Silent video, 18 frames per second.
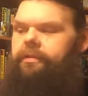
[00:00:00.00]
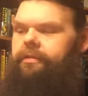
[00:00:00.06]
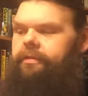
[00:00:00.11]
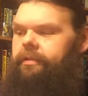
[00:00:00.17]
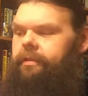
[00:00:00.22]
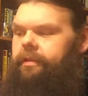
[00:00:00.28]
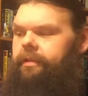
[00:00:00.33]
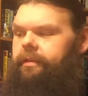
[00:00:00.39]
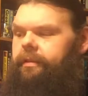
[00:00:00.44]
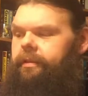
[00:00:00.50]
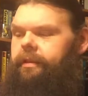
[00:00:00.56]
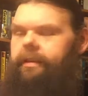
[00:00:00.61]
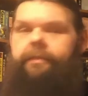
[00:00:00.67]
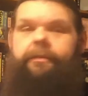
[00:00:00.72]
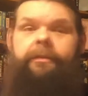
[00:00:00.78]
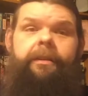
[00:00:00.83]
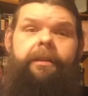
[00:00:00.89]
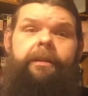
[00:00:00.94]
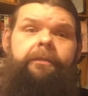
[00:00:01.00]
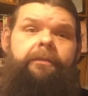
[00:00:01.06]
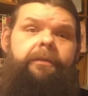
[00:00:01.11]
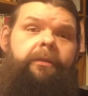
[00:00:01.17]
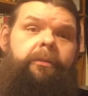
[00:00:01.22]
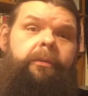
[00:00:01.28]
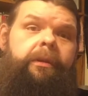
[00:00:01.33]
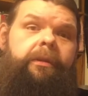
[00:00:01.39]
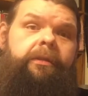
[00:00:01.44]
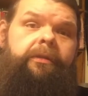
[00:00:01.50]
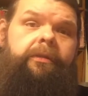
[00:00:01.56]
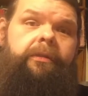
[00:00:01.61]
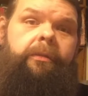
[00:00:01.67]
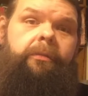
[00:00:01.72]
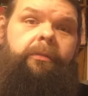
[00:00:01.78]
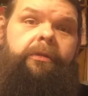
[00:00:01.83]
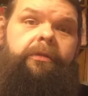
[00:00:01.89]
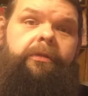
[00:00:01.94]
And even if it was
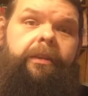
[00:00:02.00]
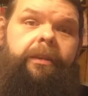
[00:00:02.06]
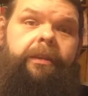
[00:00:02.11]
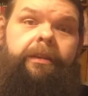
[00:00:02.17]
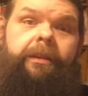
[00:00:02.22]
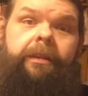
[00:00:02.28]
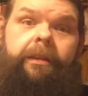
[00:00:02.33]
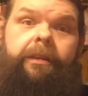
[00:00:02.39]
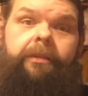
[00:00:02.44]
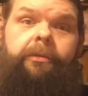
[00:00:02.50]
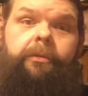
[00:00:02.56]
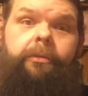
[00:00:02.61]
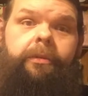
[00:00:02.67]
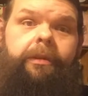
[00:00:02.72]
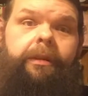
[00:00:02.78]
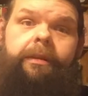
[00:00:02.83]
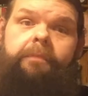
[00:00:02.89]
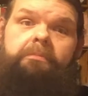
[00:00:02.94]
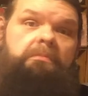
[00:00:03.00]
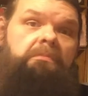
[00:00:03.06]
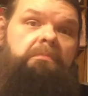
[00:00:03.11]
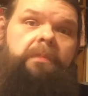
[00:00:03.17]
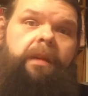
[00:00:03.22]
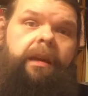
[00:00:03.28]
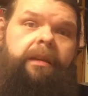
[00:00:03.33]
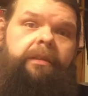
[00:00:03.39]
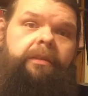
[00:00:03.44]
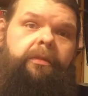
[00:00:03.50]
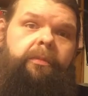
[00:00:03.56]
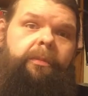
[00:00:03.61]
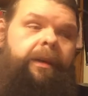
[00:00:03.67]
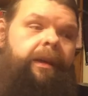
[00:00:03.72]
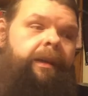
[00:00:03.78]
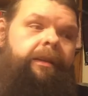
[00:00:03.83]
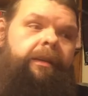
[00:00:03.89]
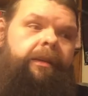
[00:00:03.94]
someone selling tickets who did, I'd just
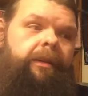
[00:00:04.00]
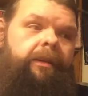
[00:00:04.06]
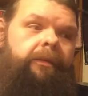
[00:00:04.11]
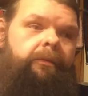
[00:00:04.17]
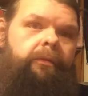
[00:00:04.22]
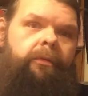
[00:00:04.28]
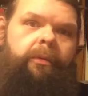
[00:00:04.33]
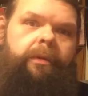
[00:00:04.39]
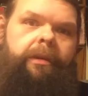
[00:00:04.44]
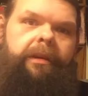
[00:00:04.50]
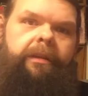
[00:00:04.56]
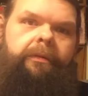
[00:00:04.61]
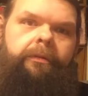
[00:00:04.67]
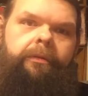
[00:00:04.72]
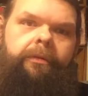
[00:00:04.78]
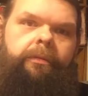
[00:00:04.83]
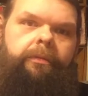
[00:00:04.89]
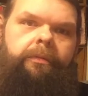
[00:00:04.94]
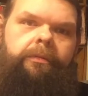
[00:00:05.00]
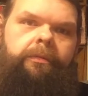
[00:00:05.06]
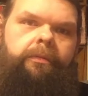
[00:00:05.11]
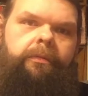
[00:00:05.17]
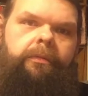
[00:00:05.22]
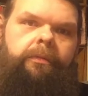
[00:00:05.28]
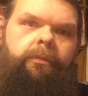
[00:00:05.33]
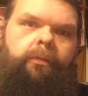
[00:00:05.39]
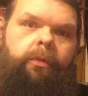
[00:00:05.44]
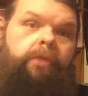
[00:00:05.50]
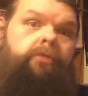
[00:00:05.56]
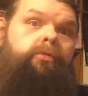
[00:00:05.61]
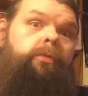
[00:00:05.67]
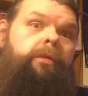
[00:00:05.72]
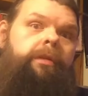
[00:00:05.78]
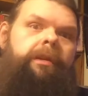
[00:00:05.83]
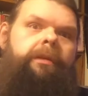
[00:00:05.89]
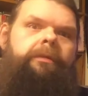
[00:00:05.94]
buy a ticket for whatever and watch
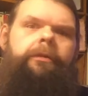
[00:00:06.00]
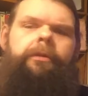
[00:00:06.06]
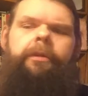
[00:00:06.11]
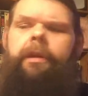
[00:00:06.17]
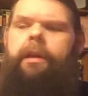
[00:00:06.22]
whatever.